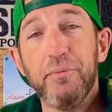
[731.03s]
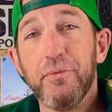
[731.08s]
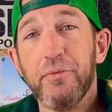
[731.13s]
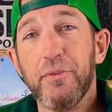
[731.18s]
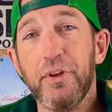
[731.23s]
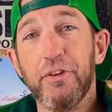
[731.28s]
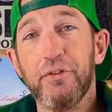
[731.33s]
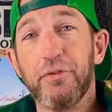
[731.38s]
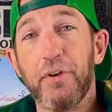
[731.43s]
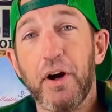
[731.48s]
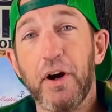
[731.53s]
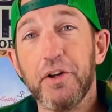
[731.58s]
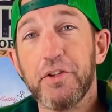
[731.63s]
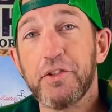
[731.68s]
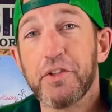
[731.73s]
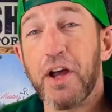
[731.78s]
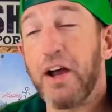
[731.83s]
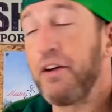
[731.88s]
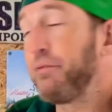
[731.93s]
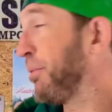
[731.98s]
As far as
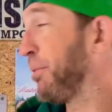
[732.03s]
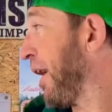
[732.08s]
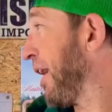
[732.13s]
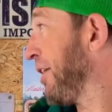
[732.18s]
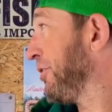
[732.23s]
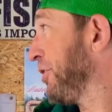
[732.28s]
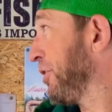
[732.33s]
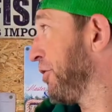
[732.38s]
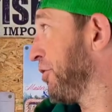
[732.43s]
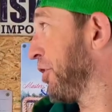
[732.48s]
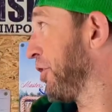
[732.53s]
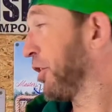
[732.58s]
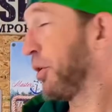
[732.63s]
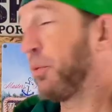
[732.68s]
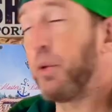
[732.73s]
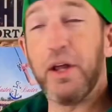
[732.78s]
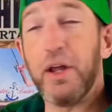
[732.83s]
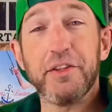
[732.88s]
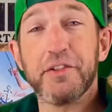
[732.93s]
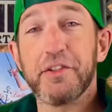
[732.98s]
soft plastics, you're going to
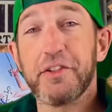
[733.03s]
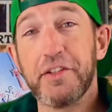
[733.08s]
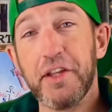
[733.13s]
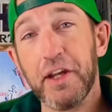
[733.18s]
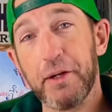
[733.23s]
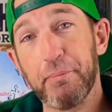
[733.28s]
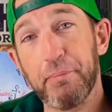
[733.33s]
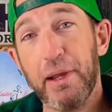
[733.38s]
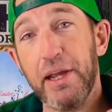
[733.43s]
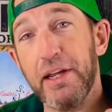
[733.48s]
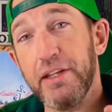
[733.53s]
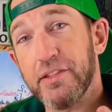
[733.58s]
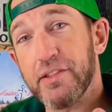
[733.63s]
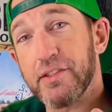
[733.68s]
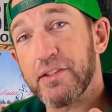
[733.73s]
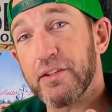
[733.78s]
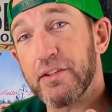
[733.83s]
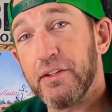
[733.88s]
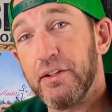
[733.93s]
want stick baits,